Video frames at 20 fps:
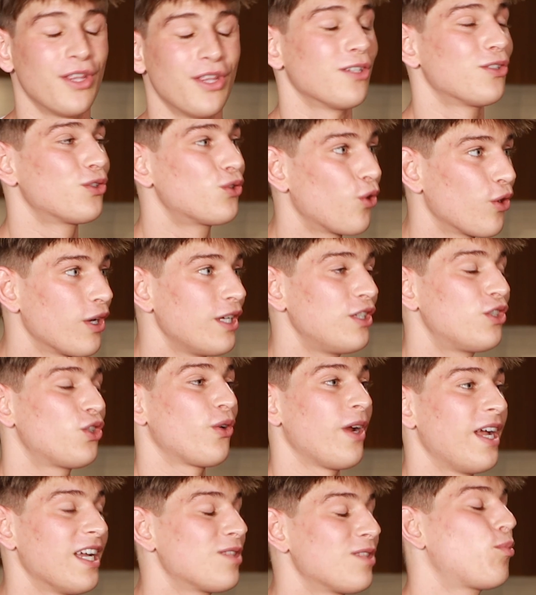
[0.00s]
This story
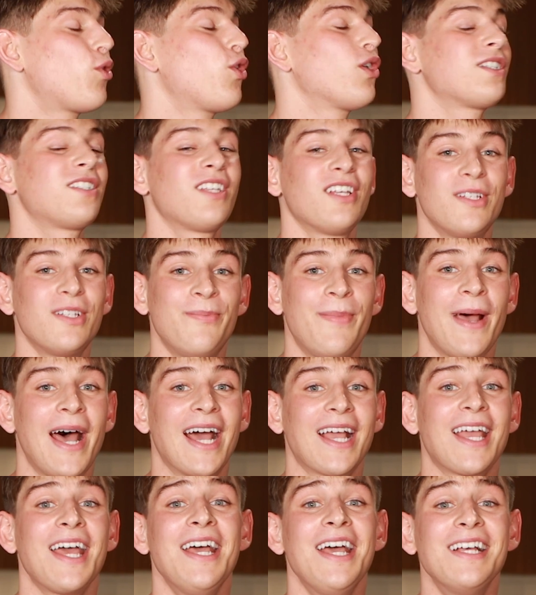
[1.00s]
transports us
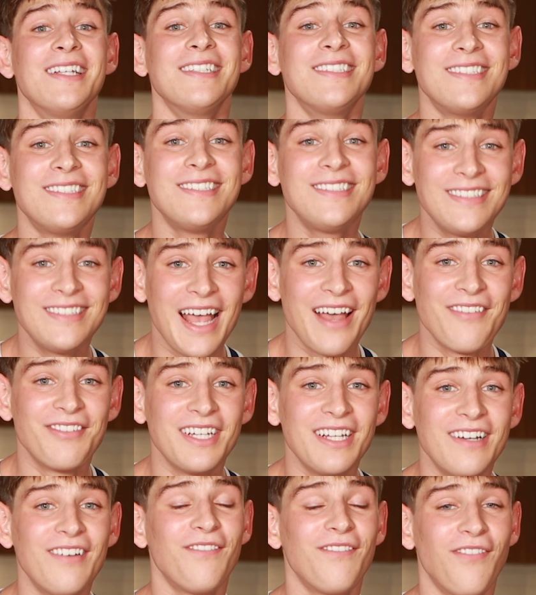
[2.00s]
back
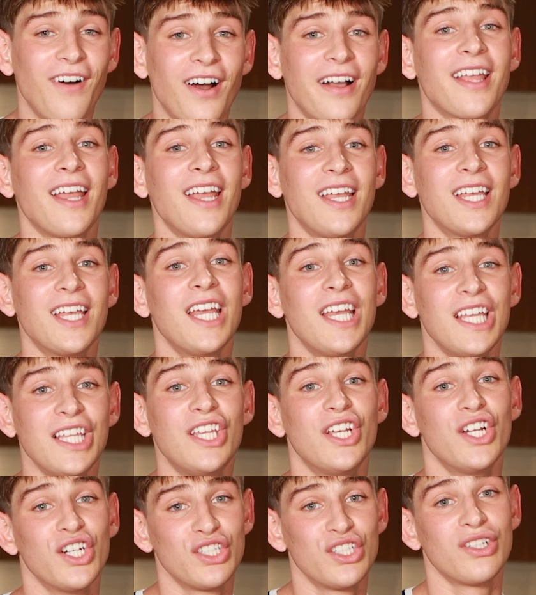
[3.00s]
7
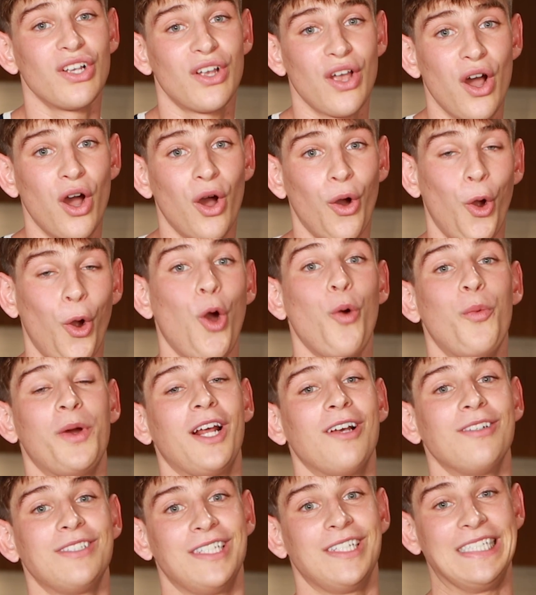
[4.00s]
years ago when
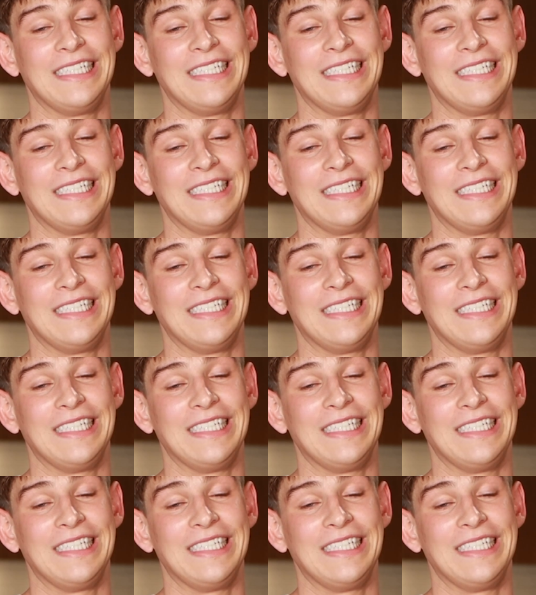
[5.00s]
I was a